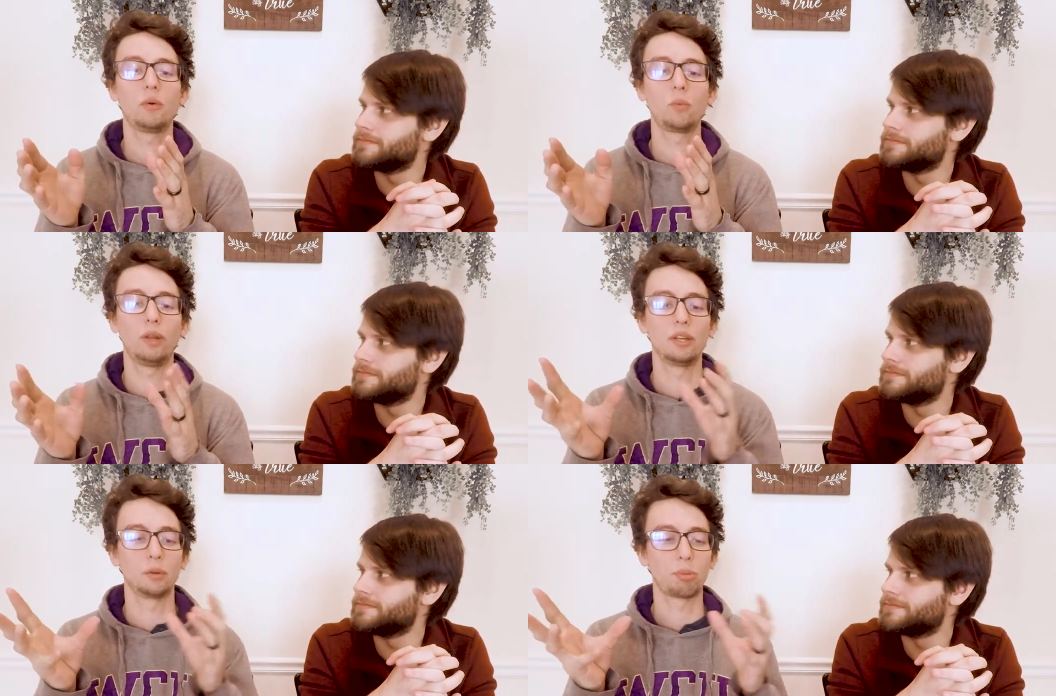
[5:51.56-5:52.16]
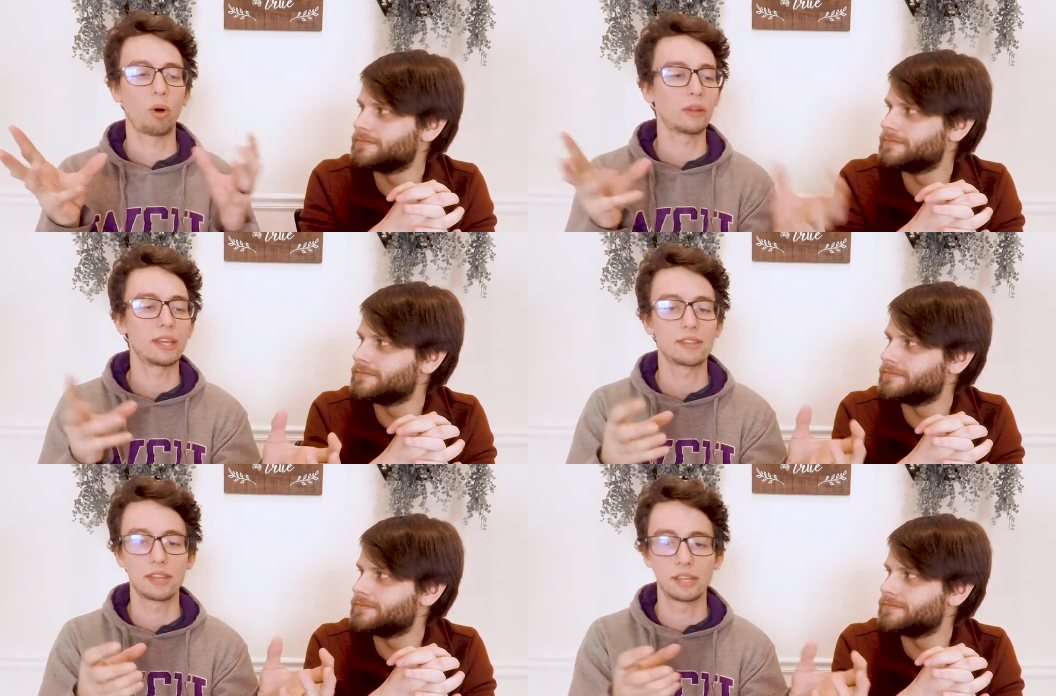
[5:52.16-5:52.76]
Speaker 1: when you're
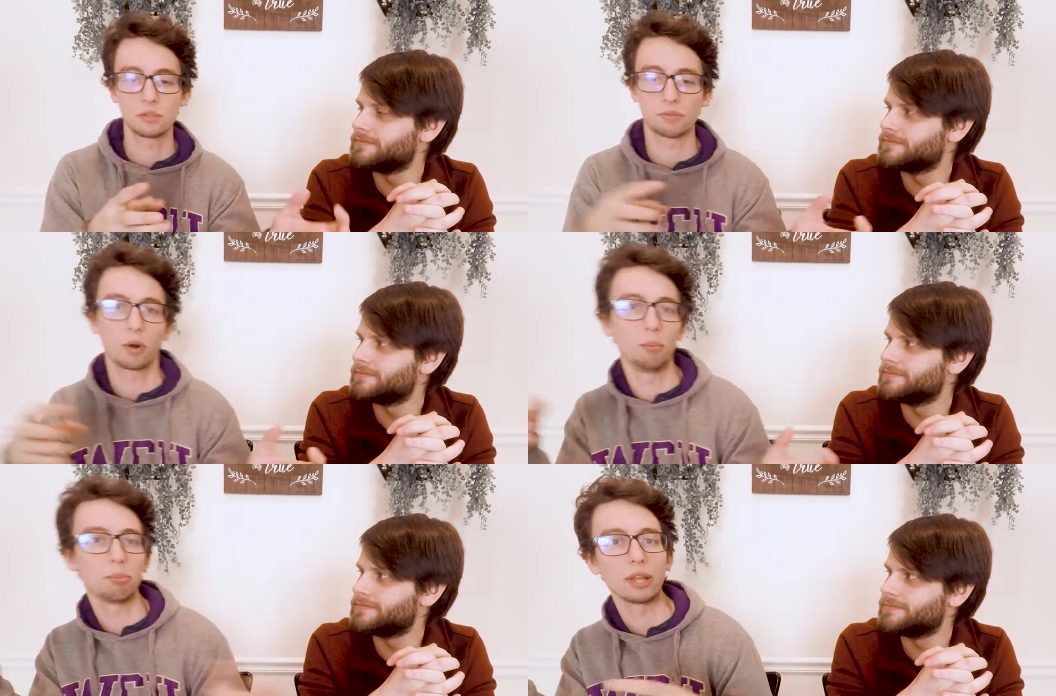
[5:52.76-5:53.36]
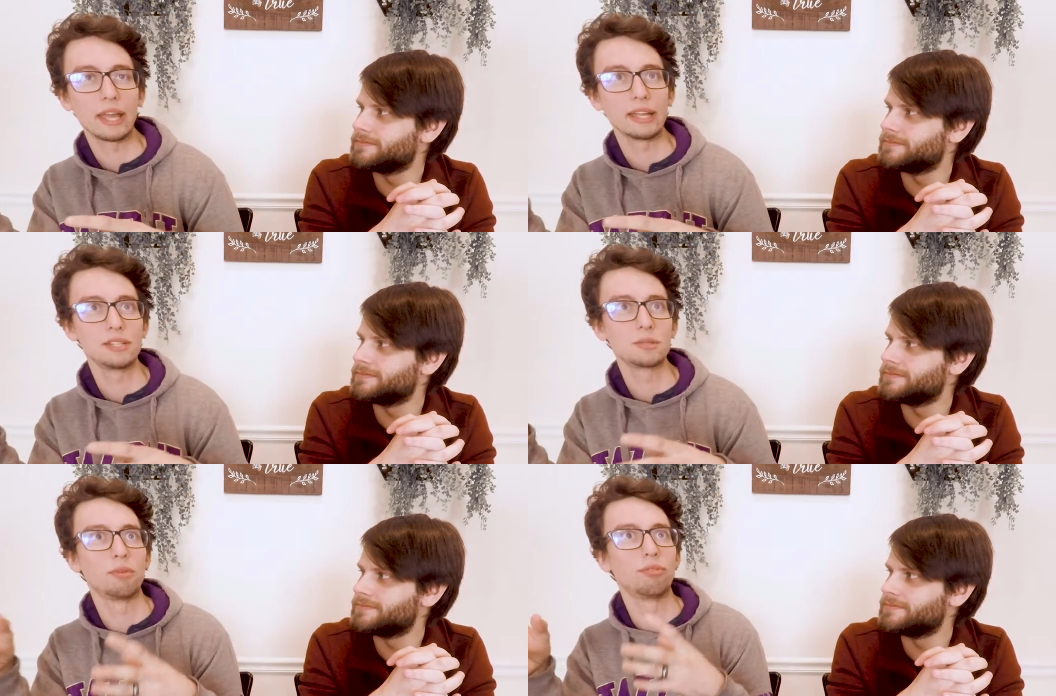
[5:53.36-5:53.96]
pulling things from
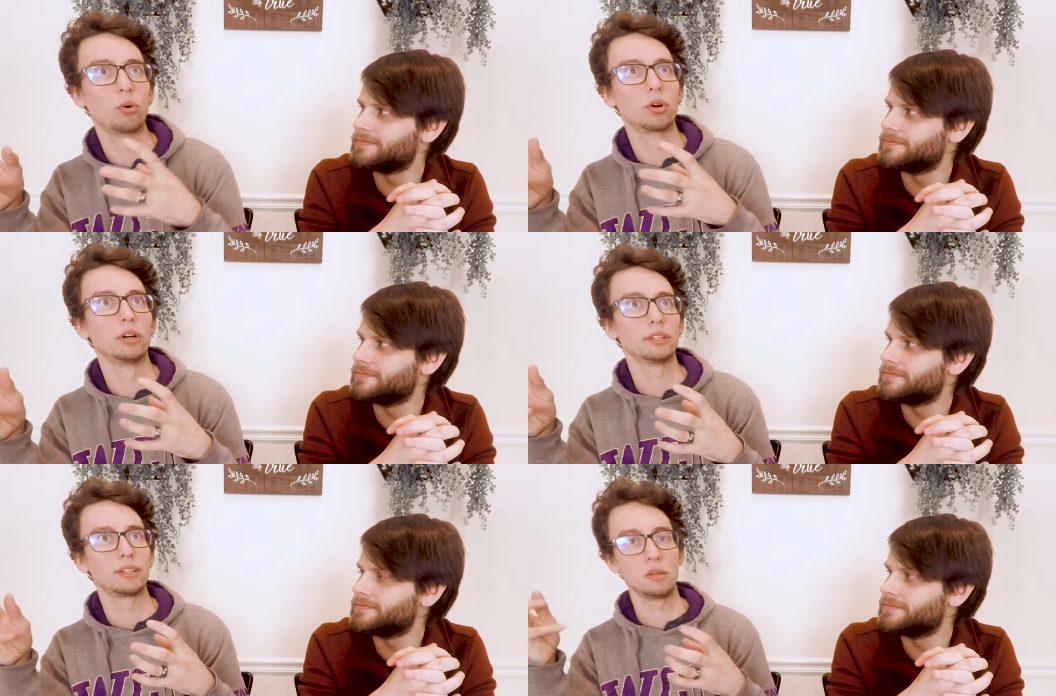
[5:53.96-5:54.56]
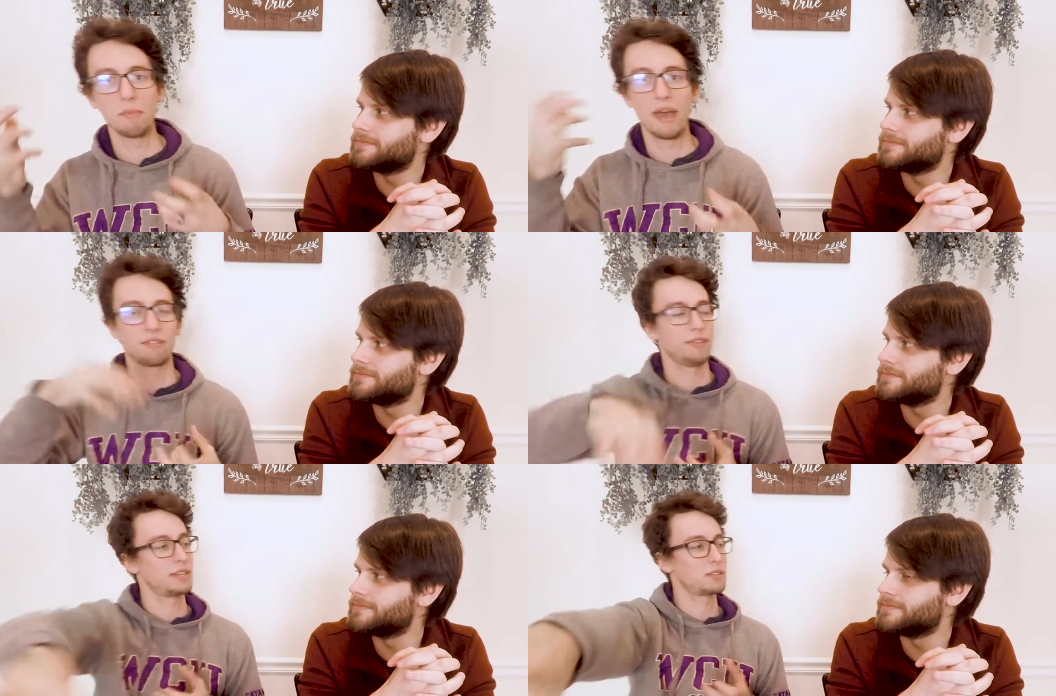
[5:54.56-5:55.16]
planes before you
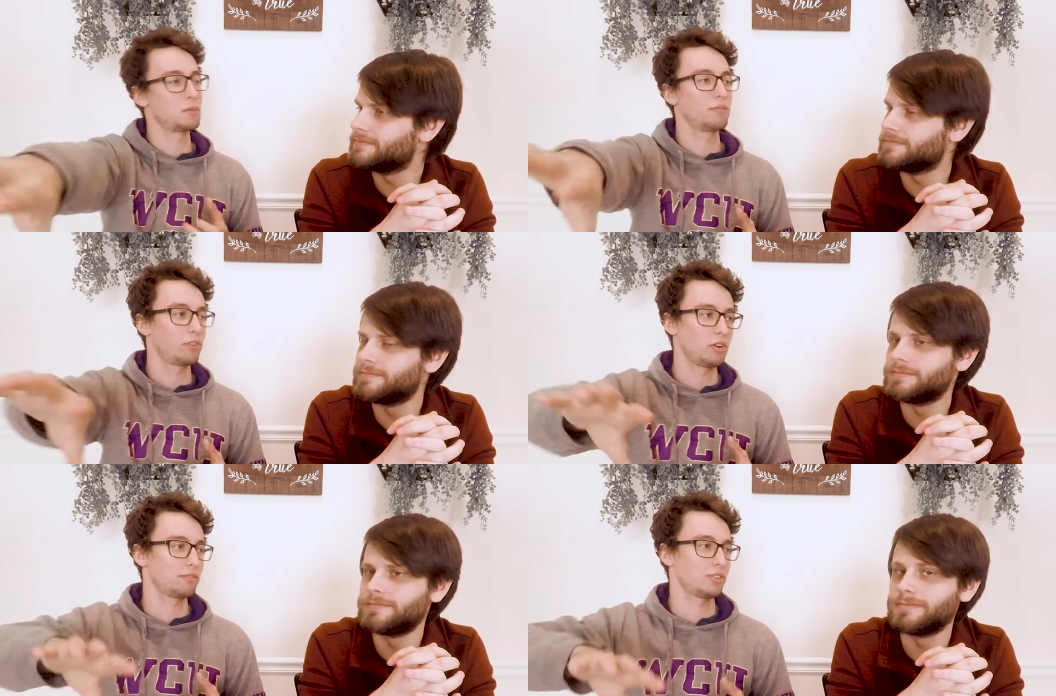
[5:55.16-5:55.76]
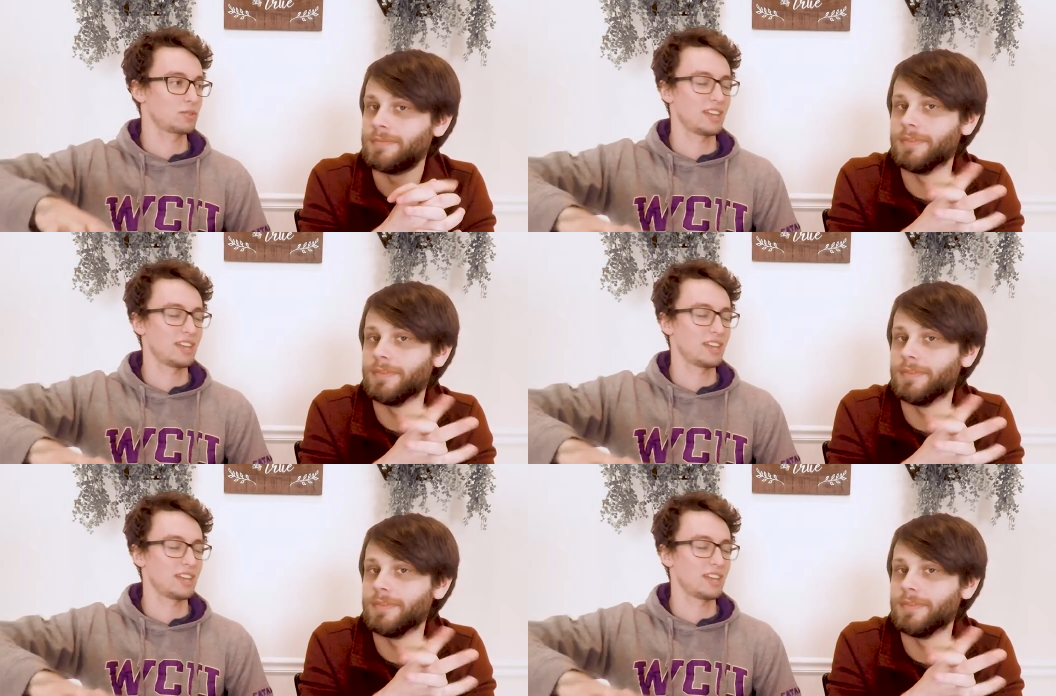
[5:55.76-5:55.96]
manifest them in front of you.